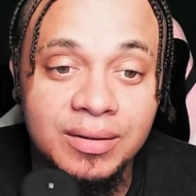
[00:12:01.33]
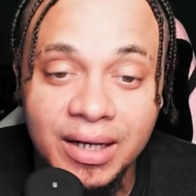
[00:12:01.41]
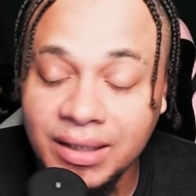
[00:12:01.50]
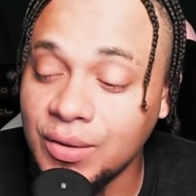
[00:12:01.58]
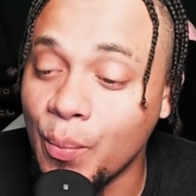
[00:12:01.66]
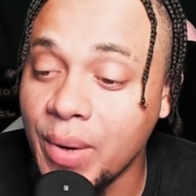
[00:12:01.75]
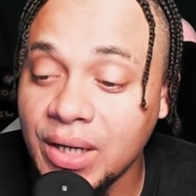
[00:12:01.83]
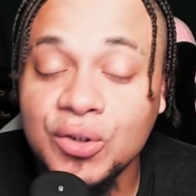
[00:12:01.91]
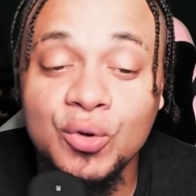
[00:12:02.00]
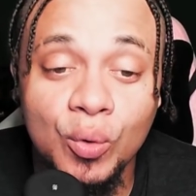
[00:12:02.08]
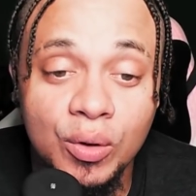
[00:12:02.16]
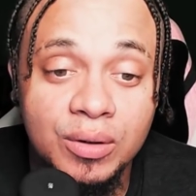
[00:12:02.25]
I need to make
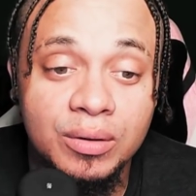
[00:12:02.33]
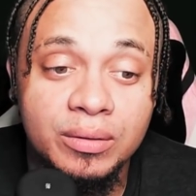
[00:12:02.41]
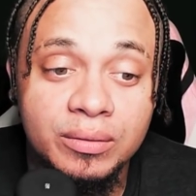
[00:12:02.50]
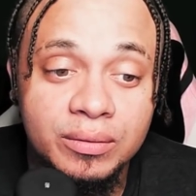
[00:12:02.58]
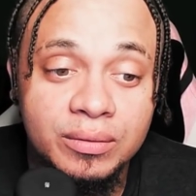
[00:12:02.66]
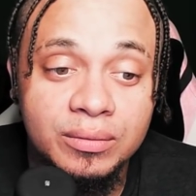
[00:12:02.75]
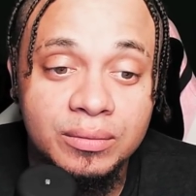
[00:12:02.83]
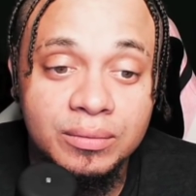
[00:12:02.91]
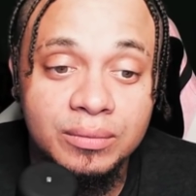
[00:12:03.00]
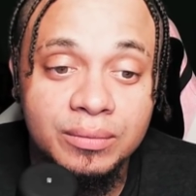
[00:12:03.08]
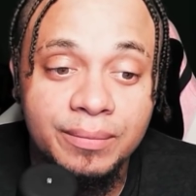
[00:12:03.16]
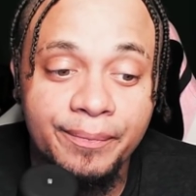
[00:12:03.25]
sure
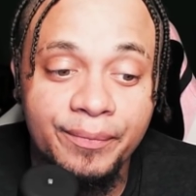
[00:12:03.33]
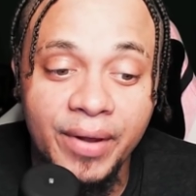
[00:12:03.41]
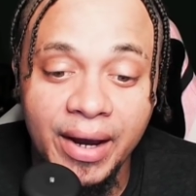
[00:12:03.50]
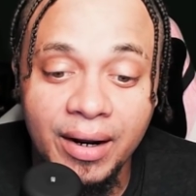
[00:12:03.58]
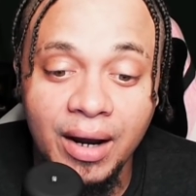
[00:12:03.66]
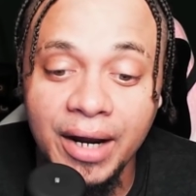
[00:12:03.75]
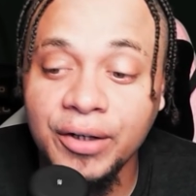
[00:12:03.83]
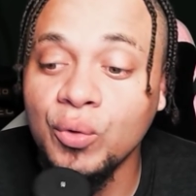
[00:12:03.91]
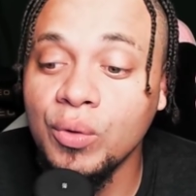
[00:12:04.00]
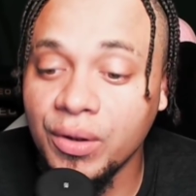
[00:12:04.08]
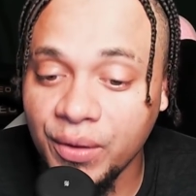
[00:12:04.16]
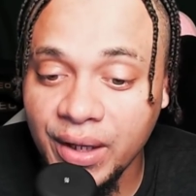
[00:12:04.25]
that I
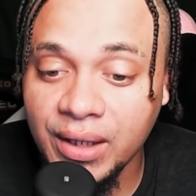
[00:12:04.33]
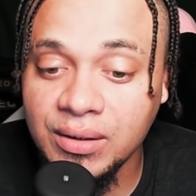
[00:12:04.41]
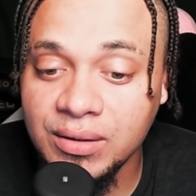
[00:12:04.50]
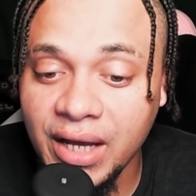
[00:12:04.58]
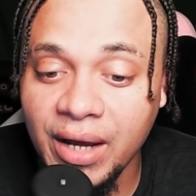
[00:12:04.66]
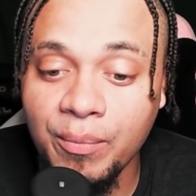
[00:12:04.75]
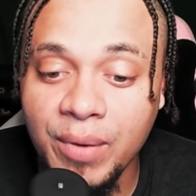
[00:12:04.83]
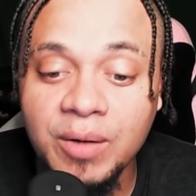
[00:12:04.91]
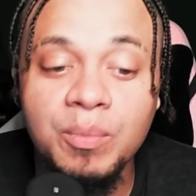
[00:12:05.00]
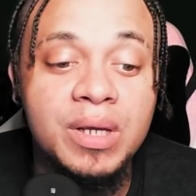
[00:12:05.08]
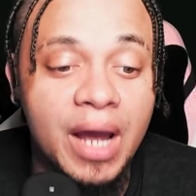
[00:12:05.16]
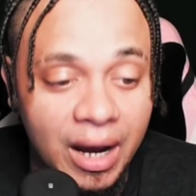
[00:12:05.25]
do the things that make
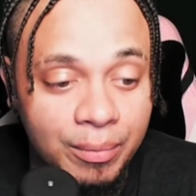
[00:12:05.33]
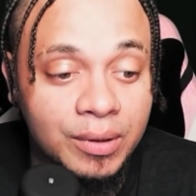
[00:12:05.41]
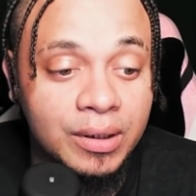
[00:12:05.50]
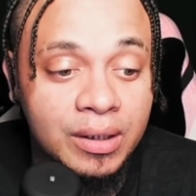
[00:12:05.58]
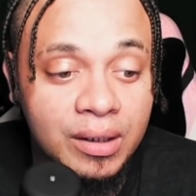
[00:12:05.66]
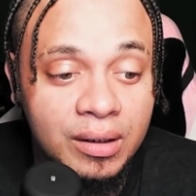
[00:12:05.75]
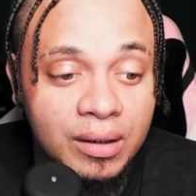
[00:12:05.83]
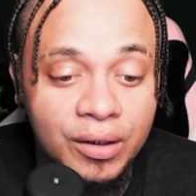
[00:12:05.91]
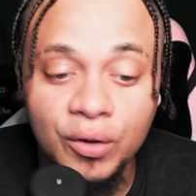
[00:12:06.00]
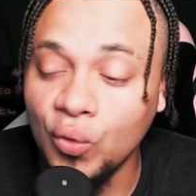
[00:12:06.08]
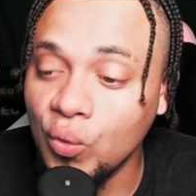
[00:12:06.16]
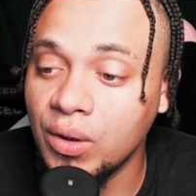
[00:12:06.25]
me happy and
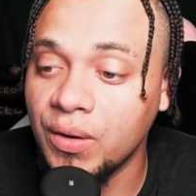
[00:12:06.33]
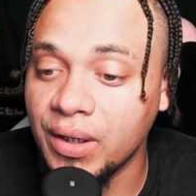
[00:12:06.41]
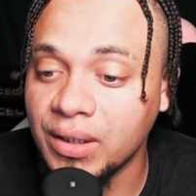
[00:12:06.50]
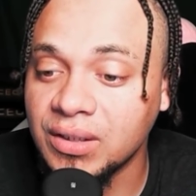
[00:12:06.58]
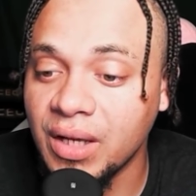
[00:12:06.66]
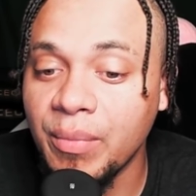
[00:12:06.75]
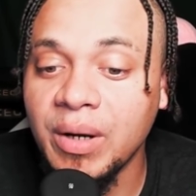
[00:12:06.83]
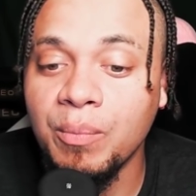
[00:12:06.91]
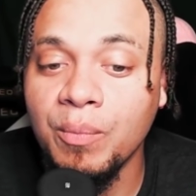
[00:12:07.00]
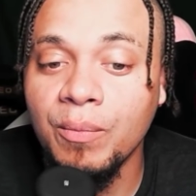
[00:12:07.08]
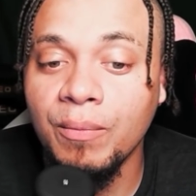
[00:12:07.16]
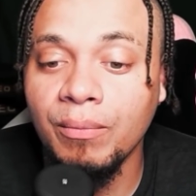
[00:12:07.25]
to do the things that make
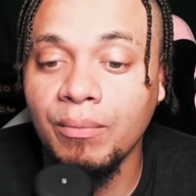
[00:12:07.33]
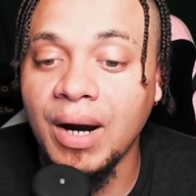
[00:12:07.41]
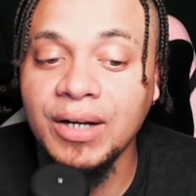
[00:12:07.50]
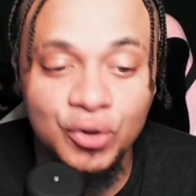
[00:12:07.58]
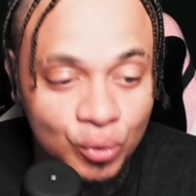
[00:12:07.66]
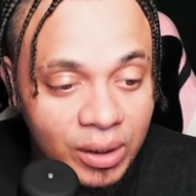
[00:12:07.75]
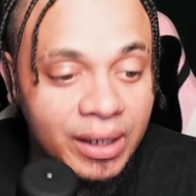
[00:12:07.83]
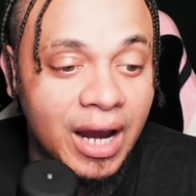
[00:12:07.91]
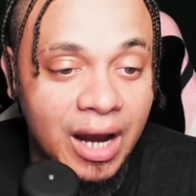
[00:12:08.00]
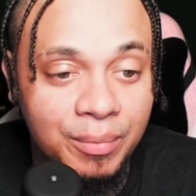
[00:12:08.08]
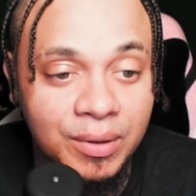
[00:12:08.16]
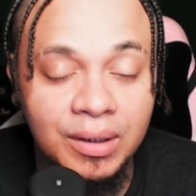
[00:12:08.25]
my Julie
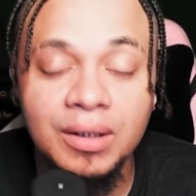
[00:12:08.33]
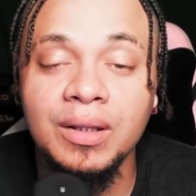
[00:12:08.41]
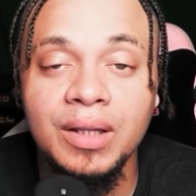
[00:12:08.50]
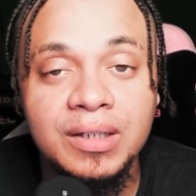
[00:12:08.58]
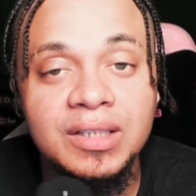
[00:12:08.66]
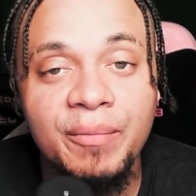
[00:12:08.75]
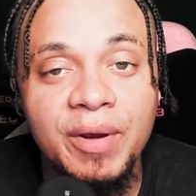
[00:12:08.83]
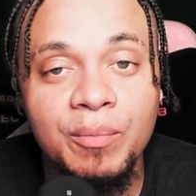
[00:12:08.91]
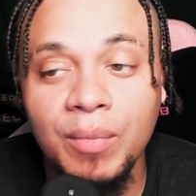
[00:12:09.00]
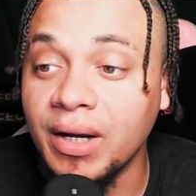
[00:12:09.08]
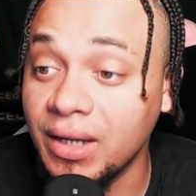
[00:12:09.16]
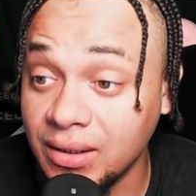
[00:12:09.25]
happy and the things that make
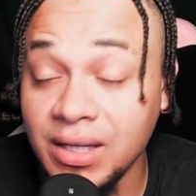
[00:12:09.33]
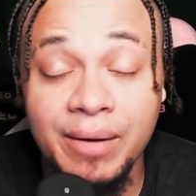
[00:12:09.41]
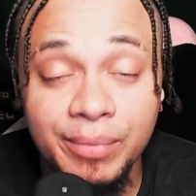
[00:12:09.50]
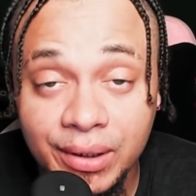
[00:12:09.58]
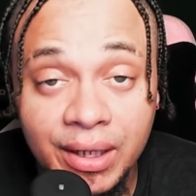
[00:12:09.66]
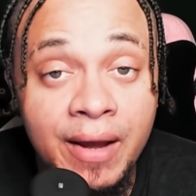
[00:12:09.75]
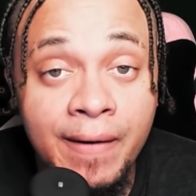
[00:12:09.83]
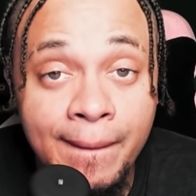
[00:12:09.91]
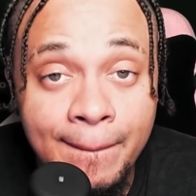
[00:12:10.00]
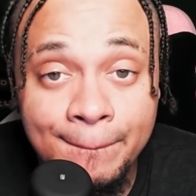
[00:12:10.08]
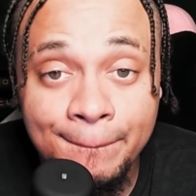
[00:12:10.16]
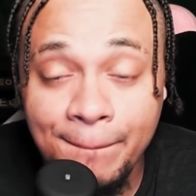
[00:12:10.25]
my kids happy.
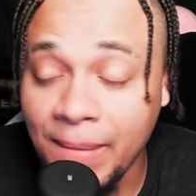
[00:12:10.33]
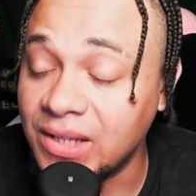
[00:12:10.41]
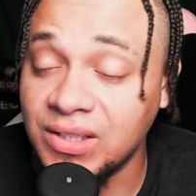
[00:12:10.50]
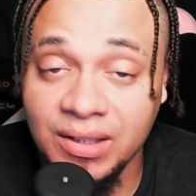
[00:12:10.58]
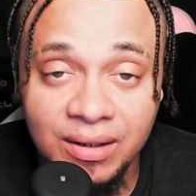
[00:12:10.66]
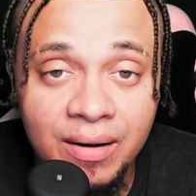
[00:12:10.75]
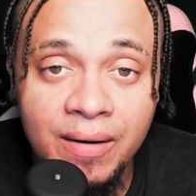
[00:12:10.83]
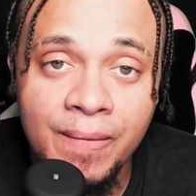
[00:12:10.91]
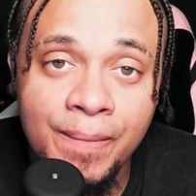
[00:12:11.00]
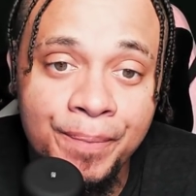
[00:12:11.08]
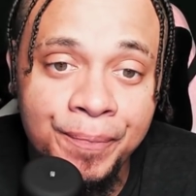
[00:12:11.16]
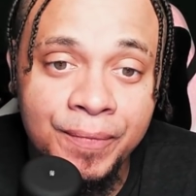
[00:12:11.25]
That's it.
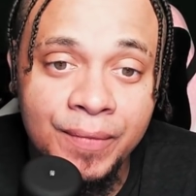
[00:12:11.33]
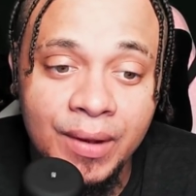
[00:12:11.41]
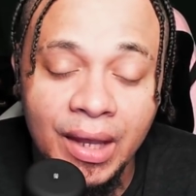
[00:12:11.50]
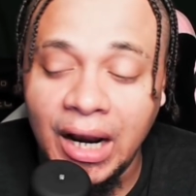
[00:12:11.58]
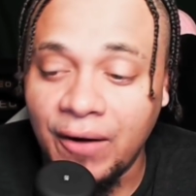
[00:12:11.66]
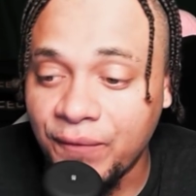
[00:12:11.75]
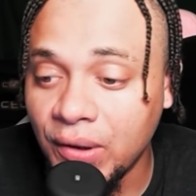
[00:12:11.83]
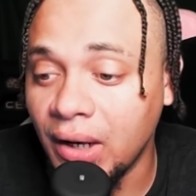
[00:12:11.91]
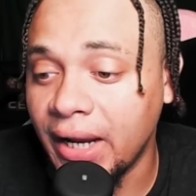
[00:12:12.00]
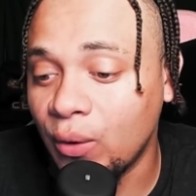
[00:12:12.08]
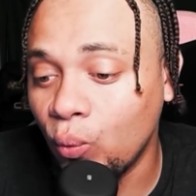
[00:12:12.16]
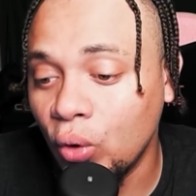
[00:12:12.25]
And I feel
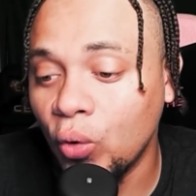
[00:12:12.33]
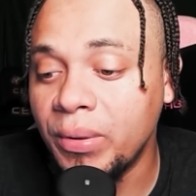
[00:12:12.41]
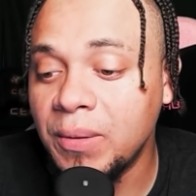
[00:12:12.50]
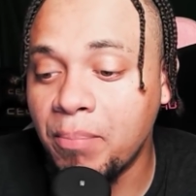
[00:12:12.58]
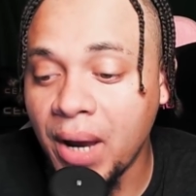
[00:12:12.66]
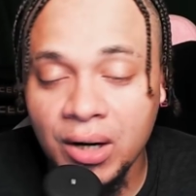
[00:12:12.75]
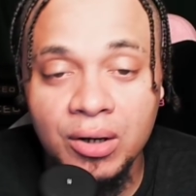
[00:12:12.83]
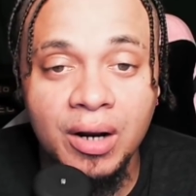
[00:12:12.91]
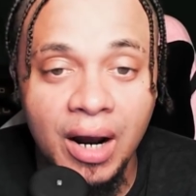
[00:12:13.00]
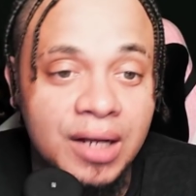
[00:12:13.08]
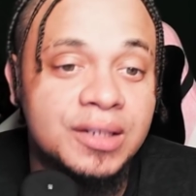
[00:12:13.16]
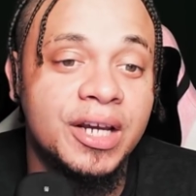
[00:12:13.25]
like we'll be better
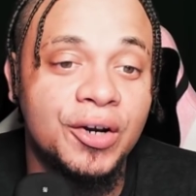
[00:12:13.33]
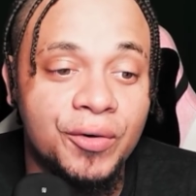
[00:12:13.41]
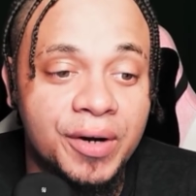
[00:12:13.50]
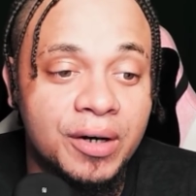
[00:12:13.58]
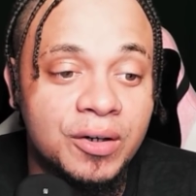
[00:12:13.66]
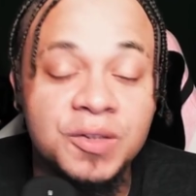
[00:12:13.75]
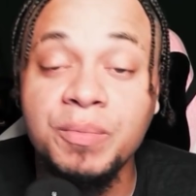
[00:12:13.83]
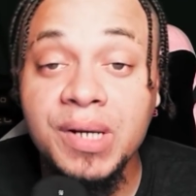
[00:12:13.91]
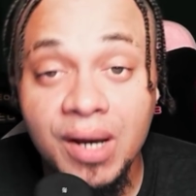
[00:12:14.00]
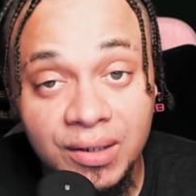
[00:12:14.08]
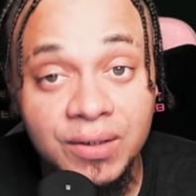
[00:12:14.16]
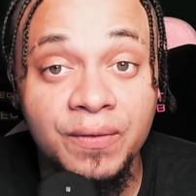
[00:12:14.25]
content creators
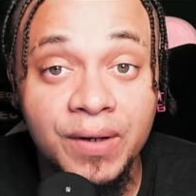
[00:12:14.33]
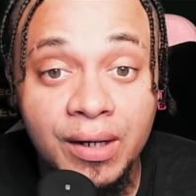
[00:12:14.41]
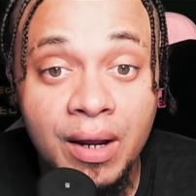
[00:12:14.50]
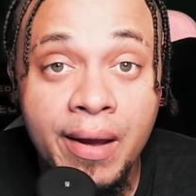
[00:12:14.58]
because of it.